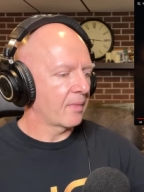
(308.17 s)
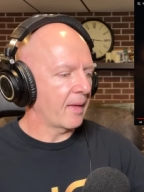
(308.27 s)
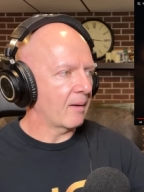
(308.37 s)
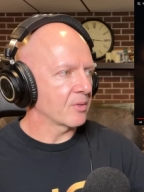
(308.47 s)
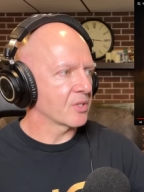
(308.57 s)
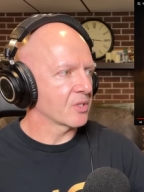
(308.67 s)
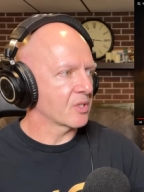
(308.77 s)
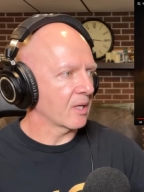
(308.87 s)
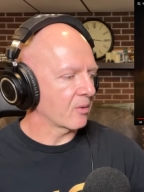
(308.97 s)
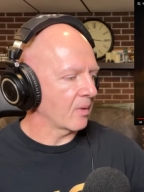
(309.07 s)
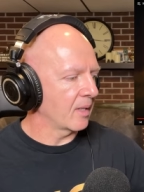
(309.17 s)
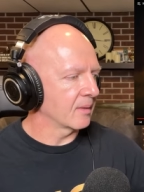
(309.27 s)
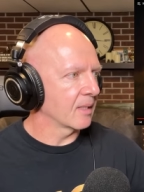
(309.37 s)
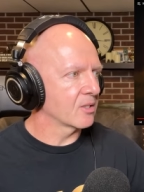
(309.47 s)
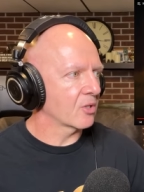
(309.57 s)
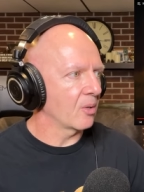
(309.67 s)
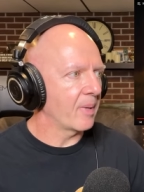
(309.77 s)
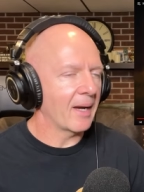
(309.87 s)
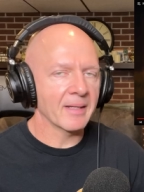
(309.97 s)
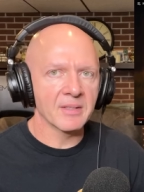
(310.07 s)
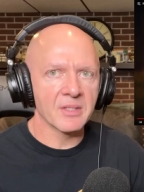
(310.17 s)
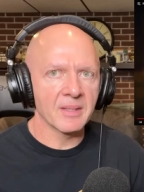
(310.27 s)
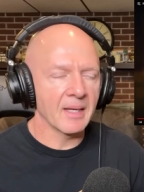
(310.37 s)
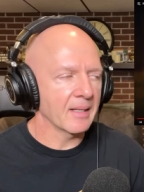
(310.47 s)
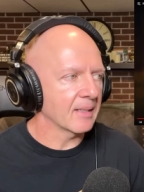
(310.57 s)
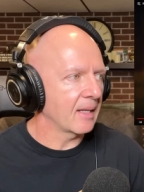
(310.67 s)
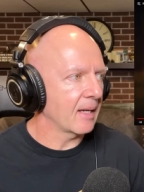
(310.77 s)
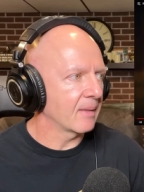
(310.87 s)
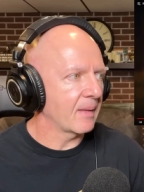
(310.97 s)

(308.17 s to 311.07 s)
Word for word: That was a sick run. Let's go back and see that again.